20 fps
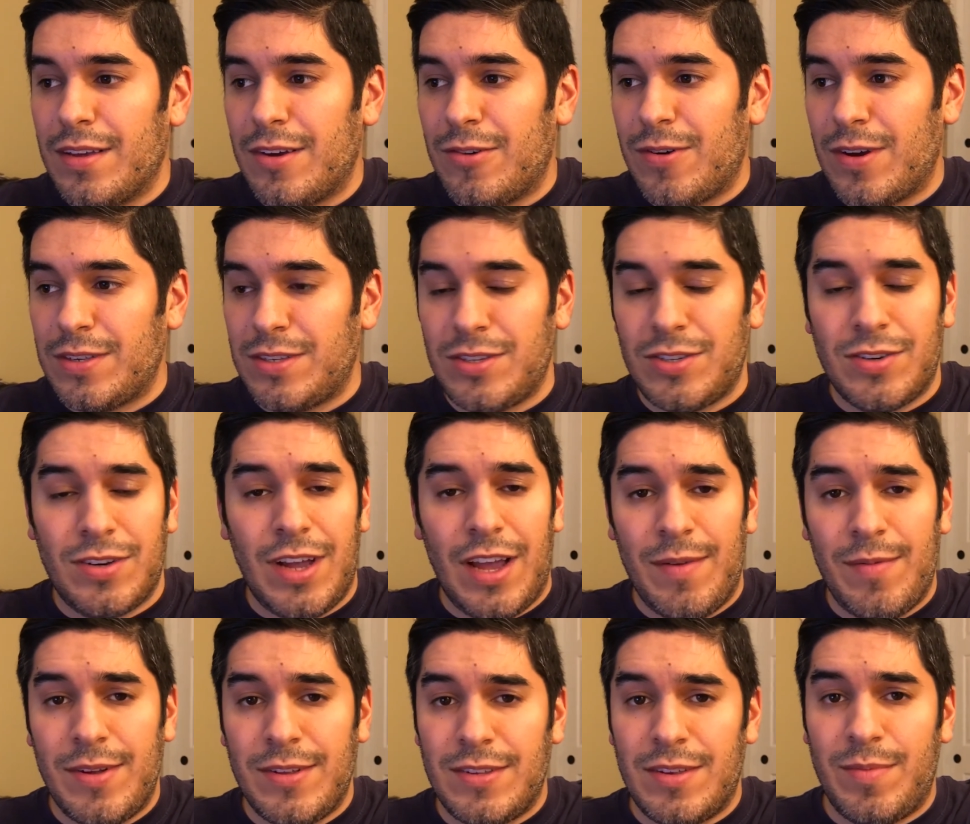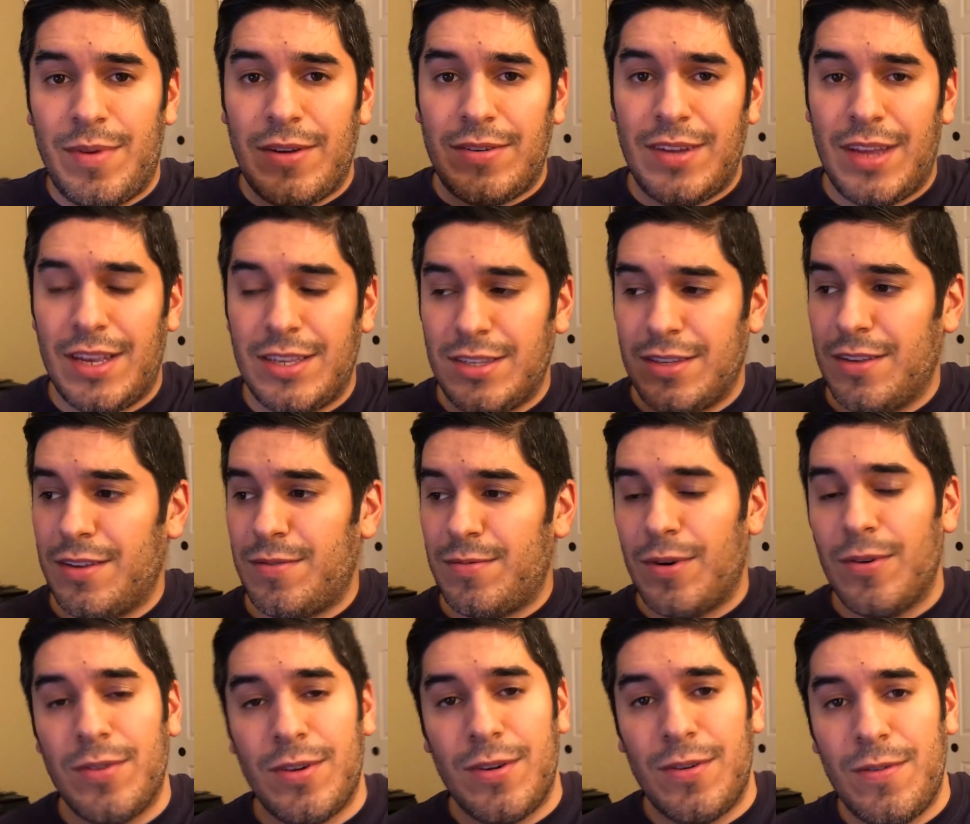questions or comments about Tesla and
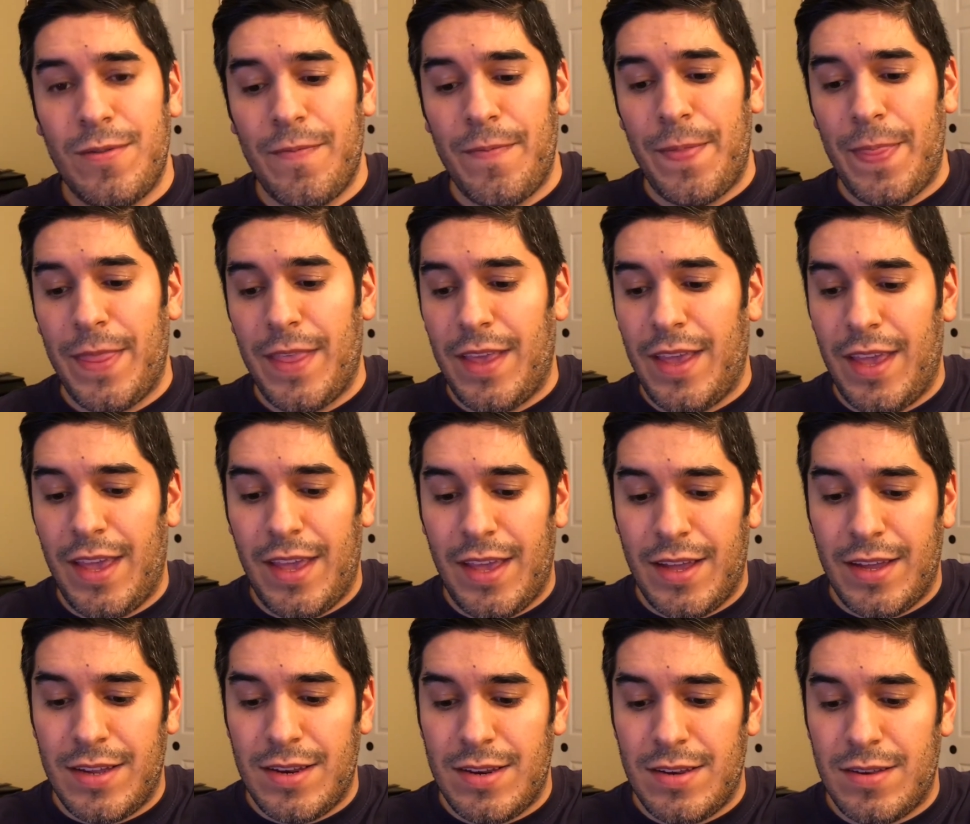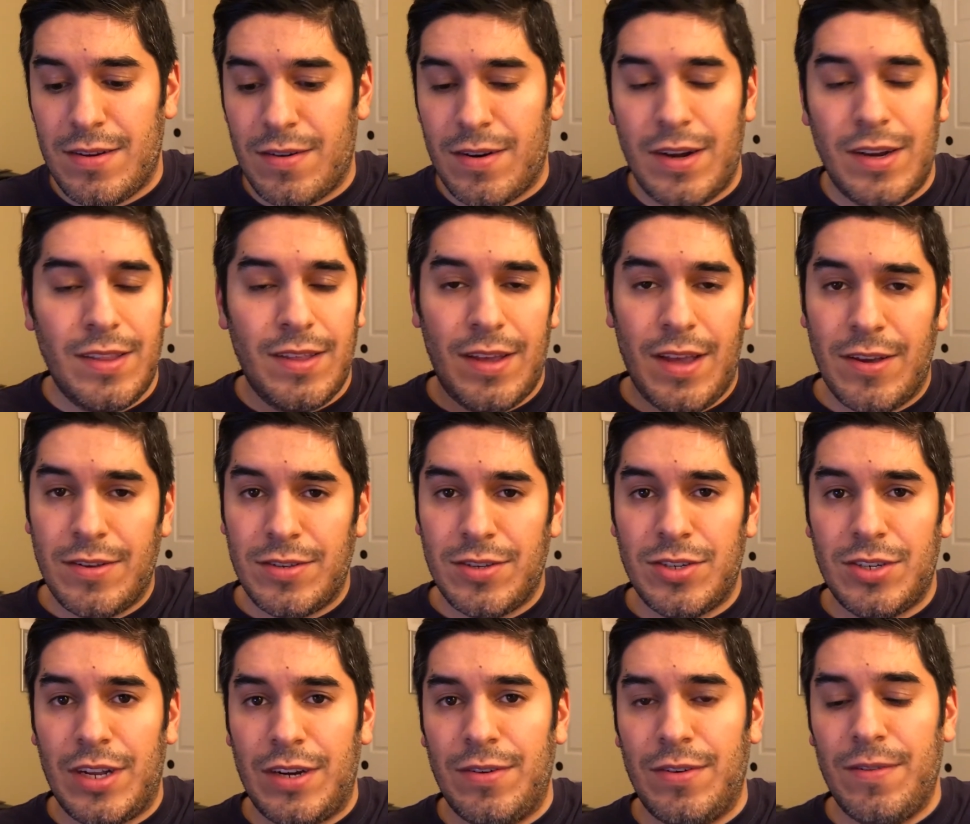Roku and or anything else
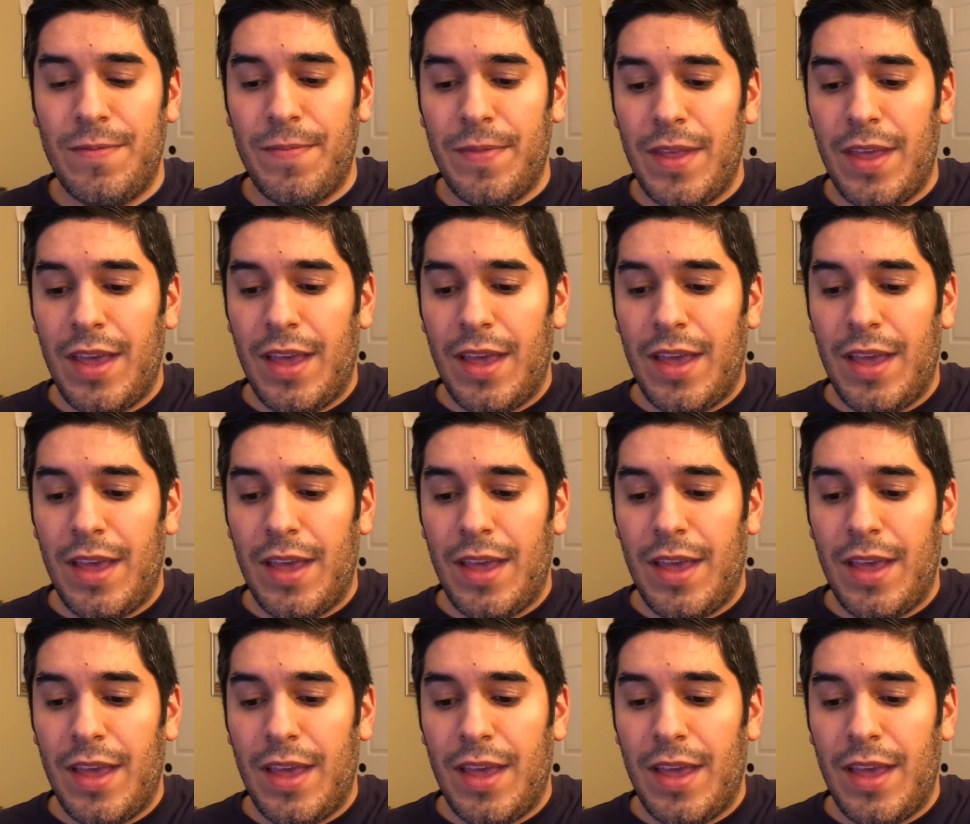in general.